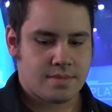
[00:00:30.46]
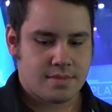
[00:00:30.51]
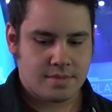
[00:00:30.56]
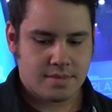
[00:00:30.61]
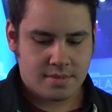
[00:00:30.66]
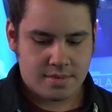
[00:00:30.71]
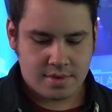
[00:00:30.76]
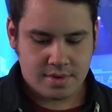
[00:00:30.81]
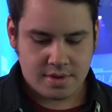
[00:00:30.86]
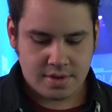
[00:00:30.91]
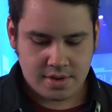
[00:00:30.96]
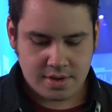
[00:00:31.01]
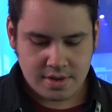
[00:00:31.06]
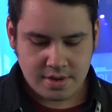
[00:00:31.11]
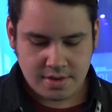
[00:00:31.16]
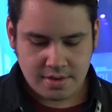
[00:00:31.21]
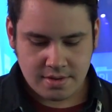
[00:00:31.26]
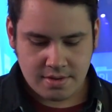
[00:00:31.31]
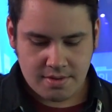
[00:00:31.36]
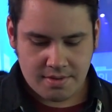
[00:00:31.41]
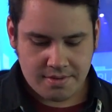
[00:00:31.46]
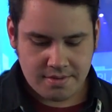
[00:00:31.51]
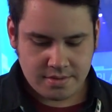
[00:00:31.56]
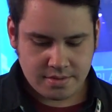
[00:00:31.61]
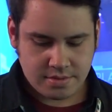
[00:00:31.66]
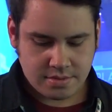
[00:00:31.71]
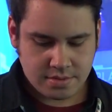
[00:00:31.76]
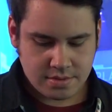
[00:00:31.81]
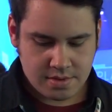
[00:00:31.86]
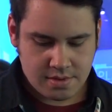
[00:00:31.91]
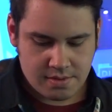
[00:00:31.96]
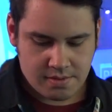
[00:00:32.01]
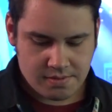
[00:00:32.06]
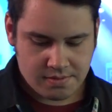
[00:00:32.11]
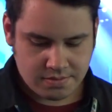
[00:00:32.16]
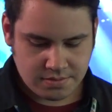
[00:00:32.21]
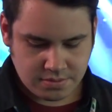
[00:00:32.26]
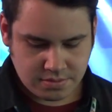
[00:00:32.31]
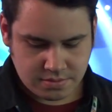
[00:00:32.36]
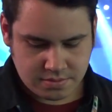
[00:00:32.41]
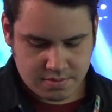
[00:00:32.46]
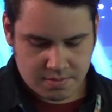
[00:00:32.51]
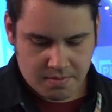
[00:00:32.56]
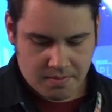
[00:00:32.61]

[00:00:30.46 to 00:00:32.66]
(not speaking)